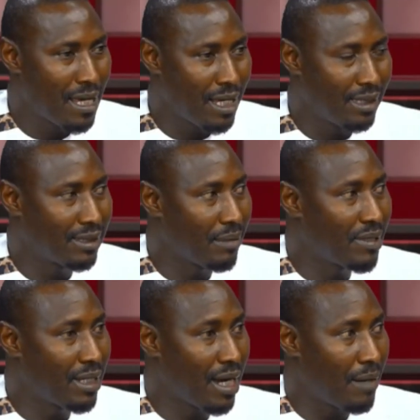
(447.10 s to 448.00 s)
It is
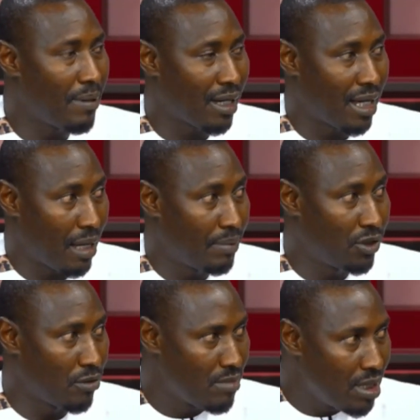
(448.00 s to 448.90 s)
something that can happen
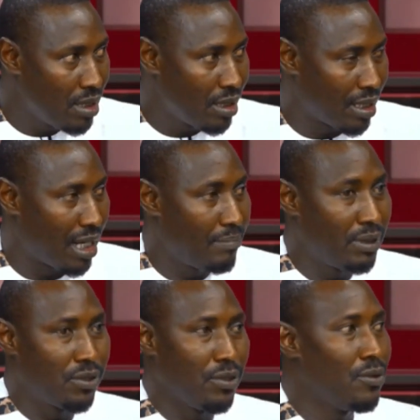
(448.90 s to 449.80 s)
to me, it can
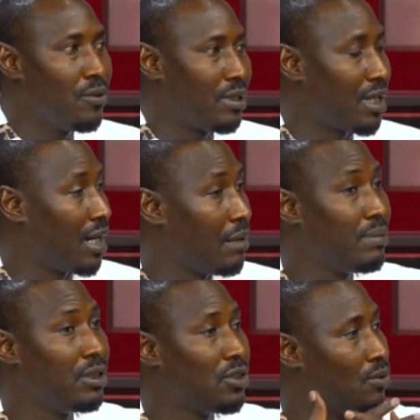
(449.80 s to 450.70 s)
happen to you, it can
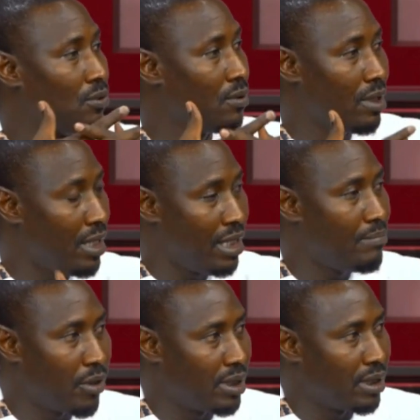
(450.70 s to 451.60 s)
happen to
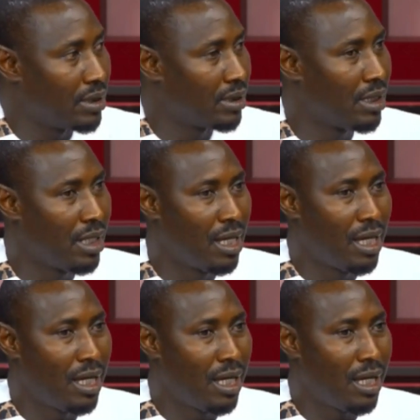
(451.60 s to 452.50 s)
anybody.
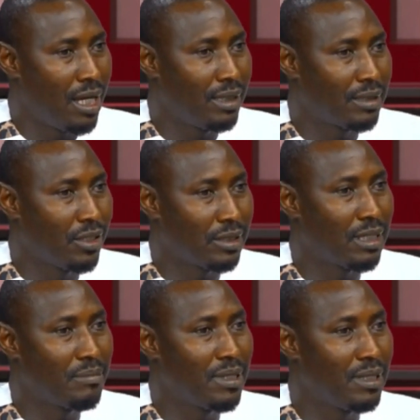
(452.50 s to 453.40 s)
It is not
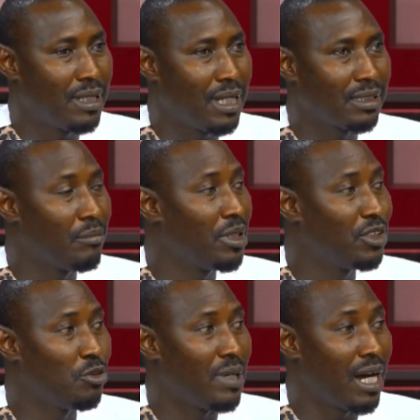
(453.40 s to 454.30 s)
something that somebody
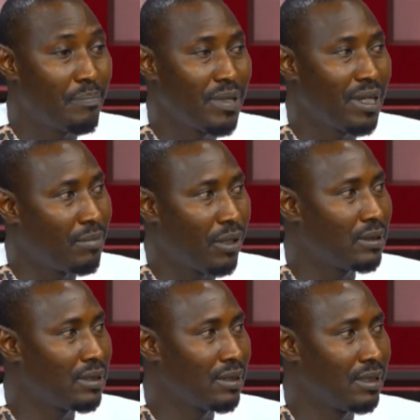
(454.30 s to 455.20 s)
should be happy
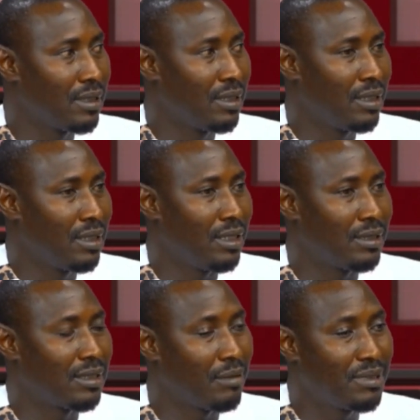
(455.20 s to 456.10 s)
about.
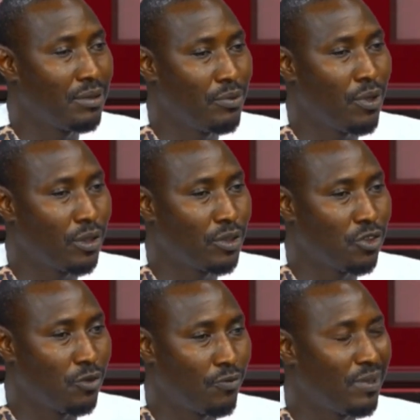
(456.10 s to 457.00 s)
It's something we all
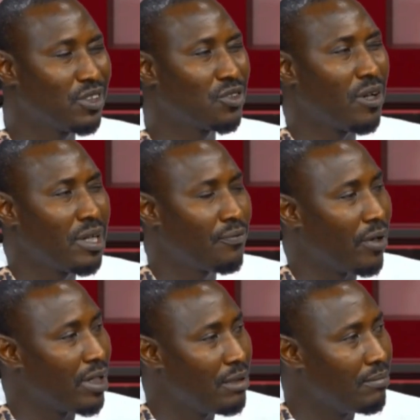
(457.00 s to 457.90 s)
should feel sorry
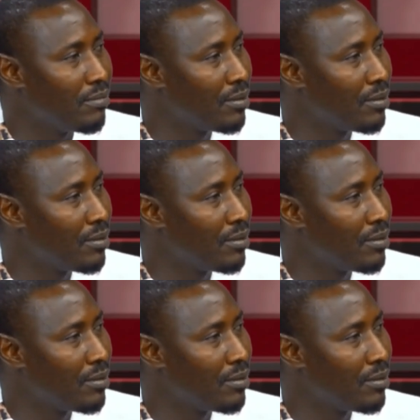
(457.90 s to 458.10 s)
for him.